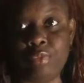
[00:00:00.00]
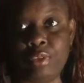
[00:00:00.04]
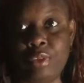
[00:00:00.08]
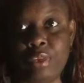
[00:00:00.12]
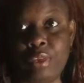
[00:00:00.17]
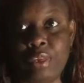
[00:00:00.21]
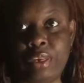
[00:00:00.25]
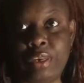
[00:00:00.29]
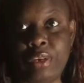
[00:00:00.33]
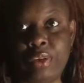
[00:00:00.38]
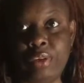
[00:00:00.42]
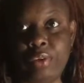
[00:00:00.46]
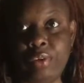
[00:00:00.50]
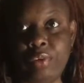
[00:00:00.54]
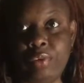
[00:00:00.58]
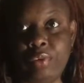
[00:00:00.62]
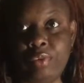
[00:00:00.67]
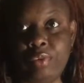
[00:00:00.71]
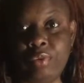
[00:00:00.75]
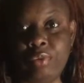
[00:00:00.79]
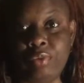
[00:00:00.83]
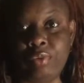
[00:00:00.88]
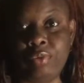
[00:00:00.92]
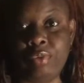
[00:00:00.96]
I know
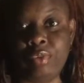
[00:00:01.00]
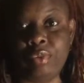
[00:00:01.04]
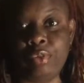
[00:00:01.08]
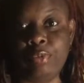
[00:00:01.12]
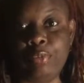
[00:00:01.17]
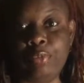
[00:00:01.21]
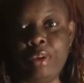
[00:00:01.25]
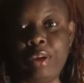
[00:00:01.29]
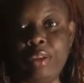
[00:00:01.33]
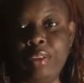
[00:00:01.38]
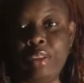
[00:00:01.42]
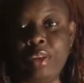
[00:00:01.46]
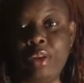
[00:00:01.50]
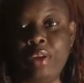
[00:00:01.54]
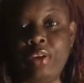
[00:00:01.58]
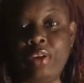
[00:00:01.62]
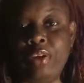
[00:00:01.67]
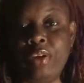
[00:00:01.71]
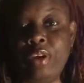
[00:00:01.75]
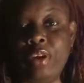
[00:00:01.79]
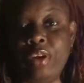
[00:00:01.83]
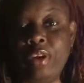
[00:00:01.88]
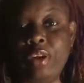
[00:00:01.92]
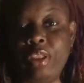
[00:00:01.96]
you've probably heard
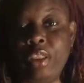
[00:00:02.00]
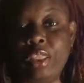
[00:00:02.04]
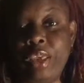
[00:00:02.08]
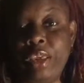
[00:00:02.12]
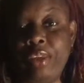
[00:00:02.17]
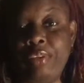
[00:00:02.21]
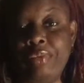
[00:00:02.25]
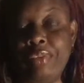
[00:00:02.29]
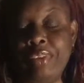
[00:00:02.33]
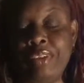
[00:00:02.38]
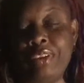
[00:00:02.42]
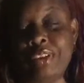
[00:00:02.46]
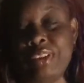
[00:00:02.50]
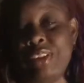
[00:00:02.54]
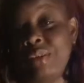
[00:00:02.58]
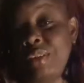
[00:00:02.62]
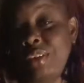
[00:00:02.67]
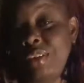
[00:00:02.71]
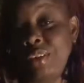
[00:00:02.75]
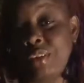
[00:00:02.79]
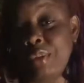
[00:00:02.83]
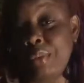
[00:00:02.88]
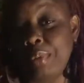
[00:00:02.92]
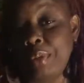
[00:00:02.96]
all your life, there's only
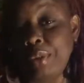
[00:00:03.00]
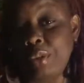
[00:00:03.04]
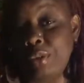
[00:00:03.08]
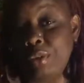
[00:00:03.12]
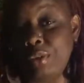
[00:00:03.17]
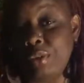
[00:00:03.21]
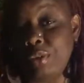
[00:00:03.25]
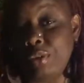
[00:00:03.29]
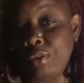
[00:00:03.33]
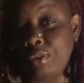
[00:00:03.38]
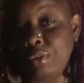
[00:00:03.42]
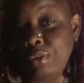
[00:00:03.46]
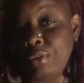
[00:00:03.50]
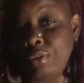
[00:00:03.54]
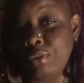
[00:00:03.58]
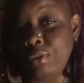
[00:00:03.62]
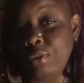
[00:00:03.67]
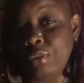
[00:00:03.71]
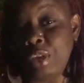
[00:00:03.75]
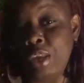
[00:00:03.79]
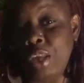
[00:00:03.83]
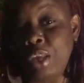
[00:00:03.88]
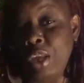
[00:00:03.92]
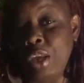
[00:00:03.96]
so much you can do,
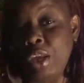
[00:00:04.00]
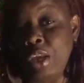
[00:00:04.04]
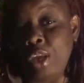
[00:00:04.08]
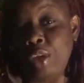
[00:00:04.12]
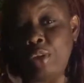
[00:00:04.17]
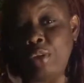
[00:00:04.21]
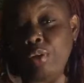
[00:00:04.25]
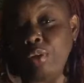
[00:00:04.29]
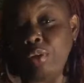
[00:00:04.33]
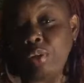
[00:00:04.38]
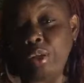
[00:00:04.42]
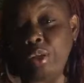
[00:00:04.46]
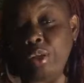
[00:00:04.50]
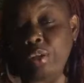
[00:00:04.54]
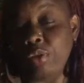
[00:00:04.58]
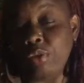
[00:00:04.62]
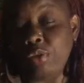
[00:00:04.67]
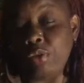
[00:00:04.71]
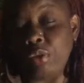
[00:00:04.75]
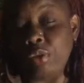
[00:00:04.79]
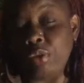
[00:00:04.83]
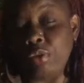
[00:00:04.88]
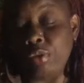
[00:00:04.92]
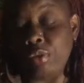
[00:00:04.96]
you only
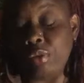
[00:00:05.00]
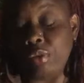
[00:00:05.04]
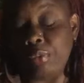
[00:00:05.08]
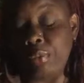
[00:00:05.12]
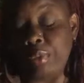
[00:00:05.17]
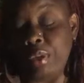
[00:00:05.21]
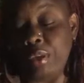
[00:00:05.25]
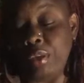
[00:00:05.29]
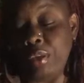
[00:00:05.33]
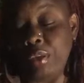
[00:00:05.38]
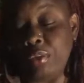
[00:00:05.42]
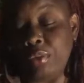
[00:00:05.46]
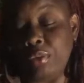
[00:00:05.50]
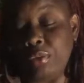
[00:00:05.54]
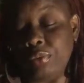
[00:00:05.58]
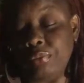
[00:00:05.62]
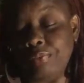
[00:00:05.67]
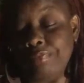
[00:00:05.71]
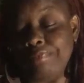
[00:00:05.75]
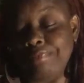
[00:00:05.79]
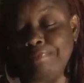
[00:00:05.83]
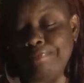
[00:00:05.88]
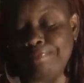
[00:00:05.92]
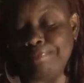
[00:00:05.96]
control so much.
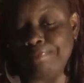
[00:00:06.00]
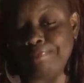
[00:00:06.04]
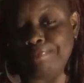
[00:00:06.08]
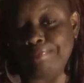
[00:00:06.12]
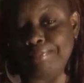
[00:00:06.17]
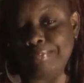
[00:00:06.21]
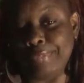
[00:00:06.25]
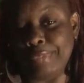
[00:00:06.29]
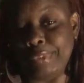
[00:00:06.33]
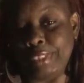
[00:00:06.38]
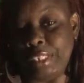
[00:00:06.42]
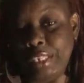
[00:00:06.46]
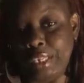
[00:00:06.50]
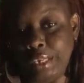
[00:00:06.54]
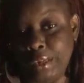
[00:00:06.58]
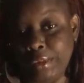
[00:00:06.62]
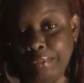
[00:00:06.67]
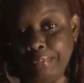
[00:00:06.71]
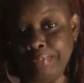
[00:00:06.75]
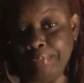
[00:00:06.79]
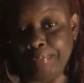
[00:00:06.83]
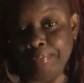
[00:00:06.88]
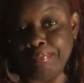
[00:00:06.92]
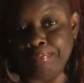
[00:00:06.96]
Yeah,
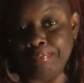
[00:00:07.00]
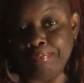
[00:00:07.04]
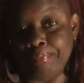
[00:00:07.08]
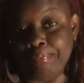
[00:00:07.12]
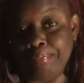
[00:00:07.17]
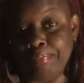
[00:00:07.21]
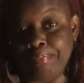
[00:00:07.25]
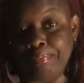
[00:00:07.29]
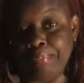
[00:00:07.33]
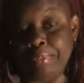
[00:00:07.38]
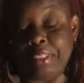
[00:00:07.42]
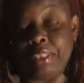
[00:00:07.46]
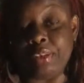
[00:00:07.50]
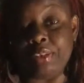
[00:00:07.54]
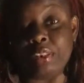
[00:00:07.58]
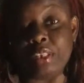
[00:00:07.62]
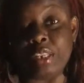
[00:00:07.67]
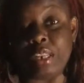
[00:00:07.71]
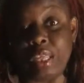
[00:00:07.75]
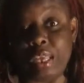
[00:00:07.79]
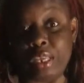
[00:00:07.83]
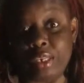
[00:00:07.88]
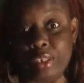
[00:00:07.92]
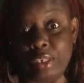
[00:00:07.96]
but there's a
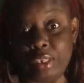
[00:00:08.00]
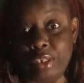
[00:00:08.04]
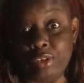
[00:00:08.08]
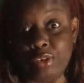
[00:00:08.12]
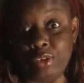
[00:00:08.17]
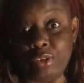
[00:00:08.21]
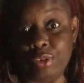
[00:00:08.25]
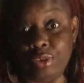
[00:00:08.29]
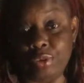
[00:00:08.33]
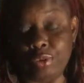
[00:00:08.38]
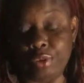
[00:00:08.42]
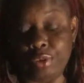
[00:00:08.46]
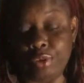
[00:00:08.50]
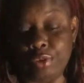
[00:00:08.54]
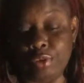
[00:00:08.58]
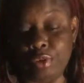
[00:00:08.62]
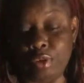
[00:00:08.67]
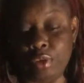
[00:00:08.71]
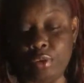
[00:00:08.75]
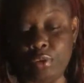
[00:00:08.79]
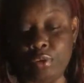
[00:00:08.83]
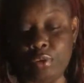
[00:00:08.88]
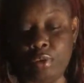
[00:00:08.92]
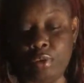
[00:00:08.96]
lot that you do control.